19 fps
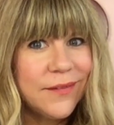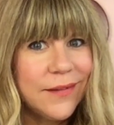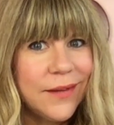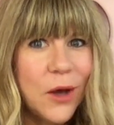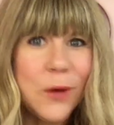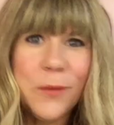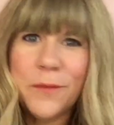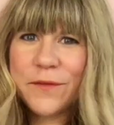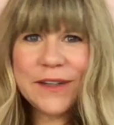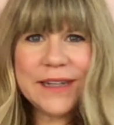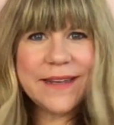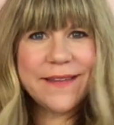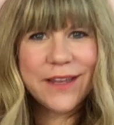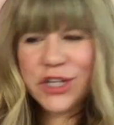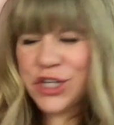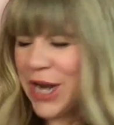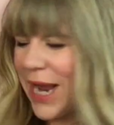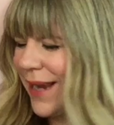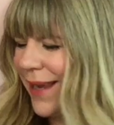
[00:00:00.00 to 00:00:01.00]
Hopefully
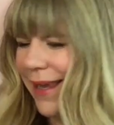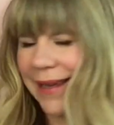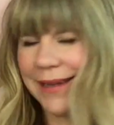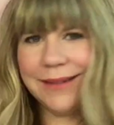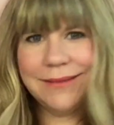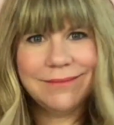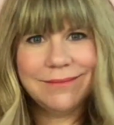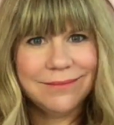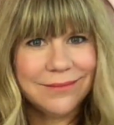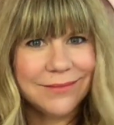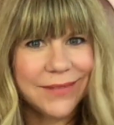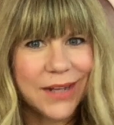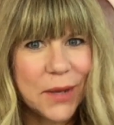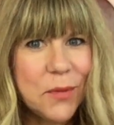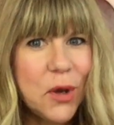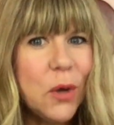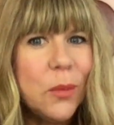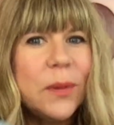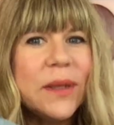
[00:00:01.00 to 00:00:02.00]
the jacket.
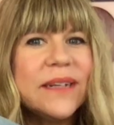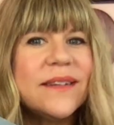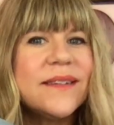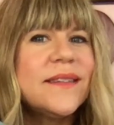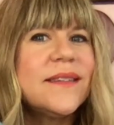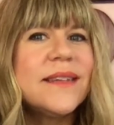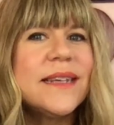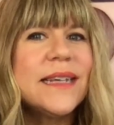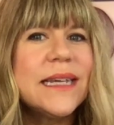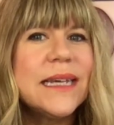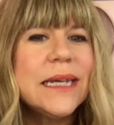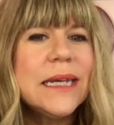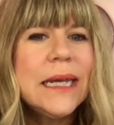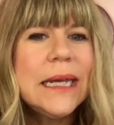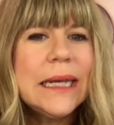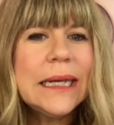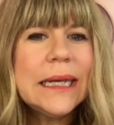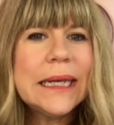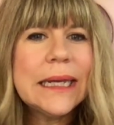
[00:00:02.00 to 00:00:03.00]
I'm hoping to see
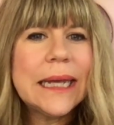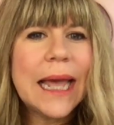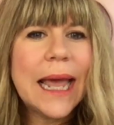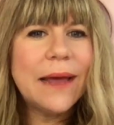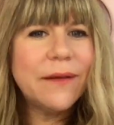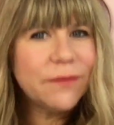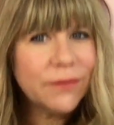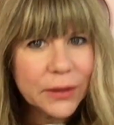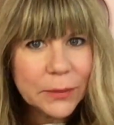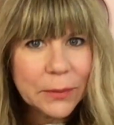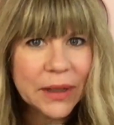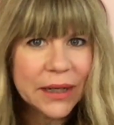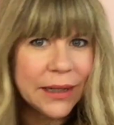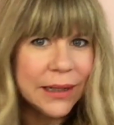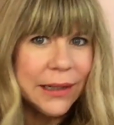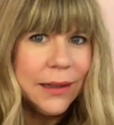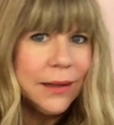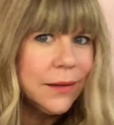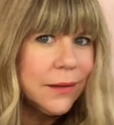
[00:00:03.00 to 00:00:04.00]

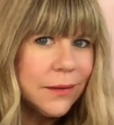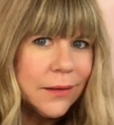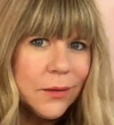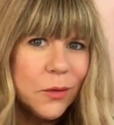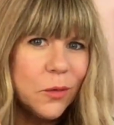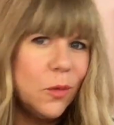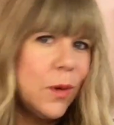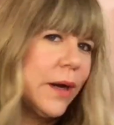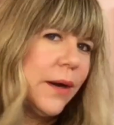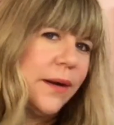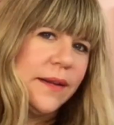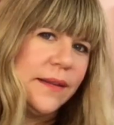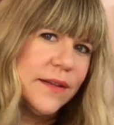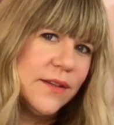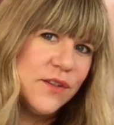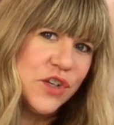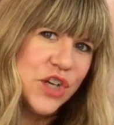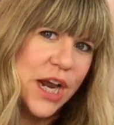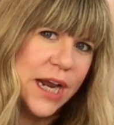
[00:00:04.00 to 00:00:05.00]
everybody wearing
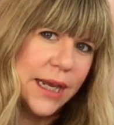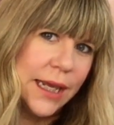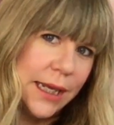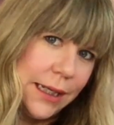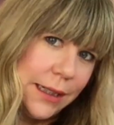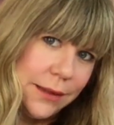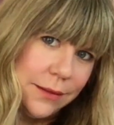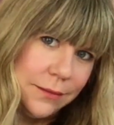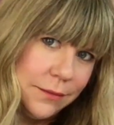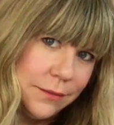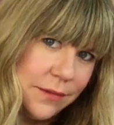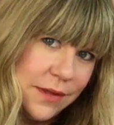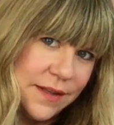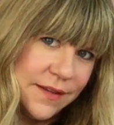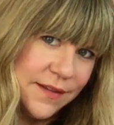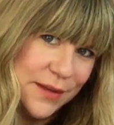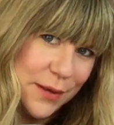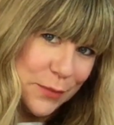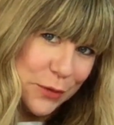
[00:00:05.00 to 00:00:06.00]
this jacket
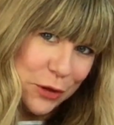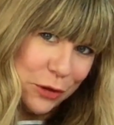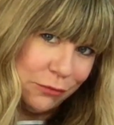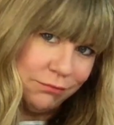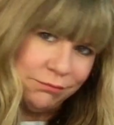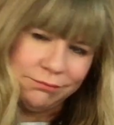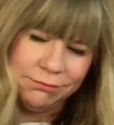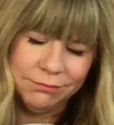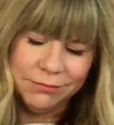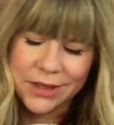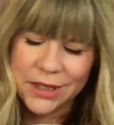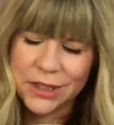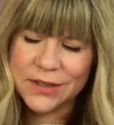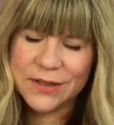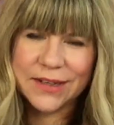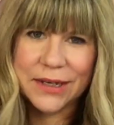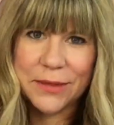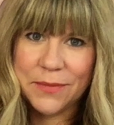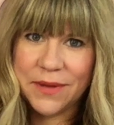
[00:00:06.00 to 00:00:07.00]
this summer.
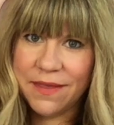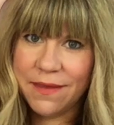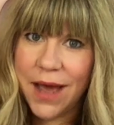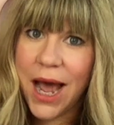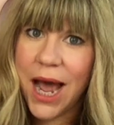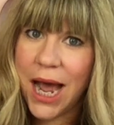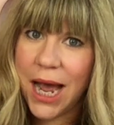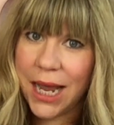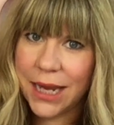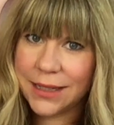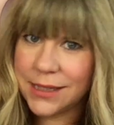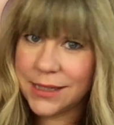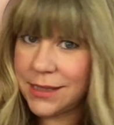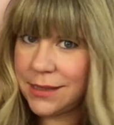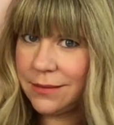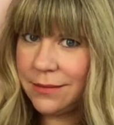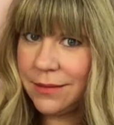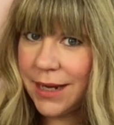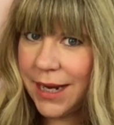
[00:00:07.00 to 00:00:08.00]
It's going to be the
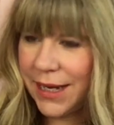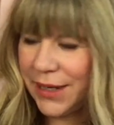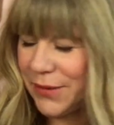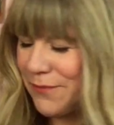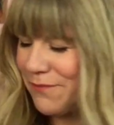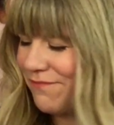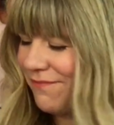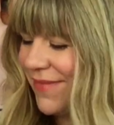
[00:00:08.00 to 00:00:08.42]
hot item.